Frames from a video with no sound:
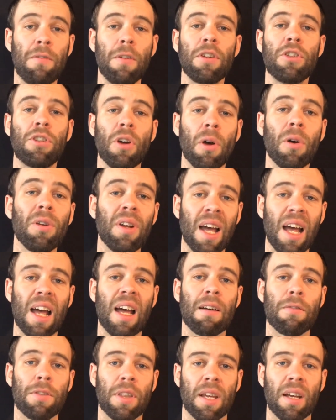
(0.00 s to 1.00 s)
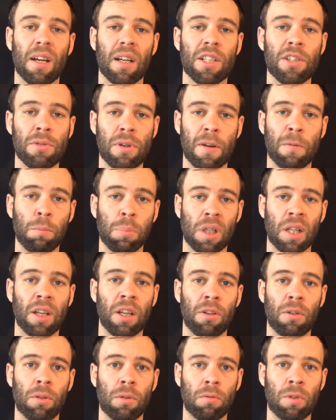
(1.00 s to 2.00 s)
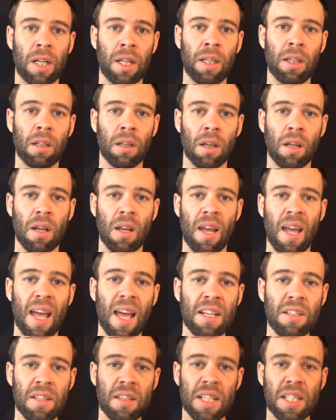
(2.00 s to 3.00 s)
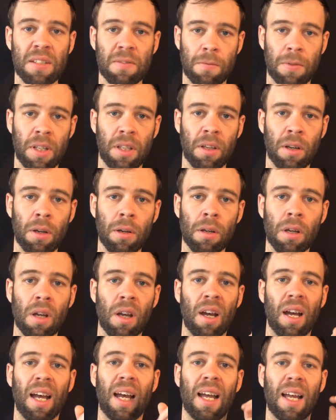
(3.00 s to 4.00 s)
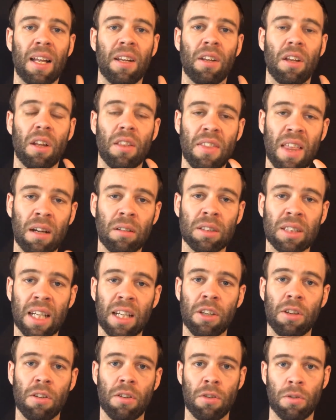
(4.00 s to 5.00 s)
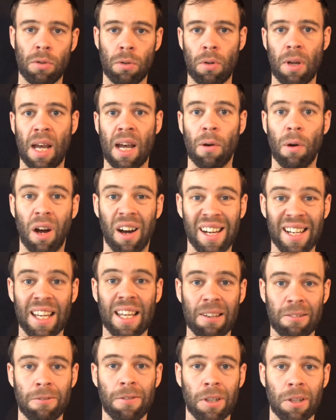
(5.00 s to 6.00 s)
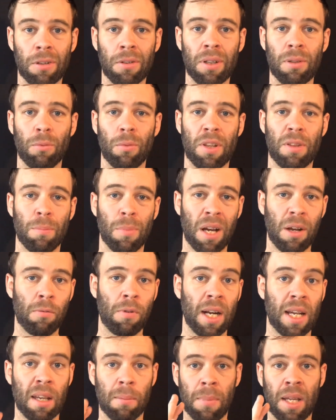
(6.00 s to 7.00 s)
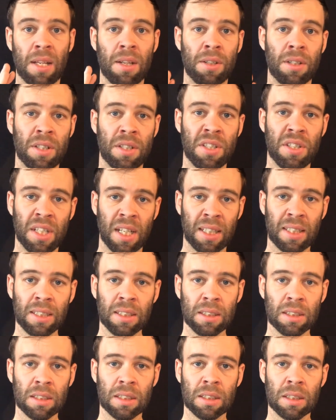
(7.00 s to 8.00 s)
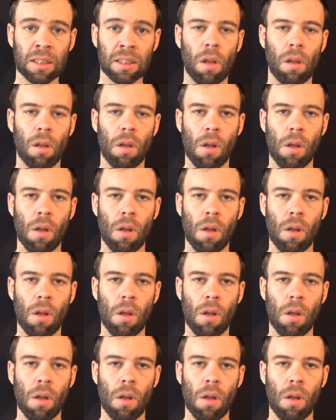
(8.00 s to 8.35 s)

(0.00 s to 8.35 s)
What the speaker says: If you don't have the CusRev plugin already, head to this video and that'll take you through how I configure it with my recommended settings.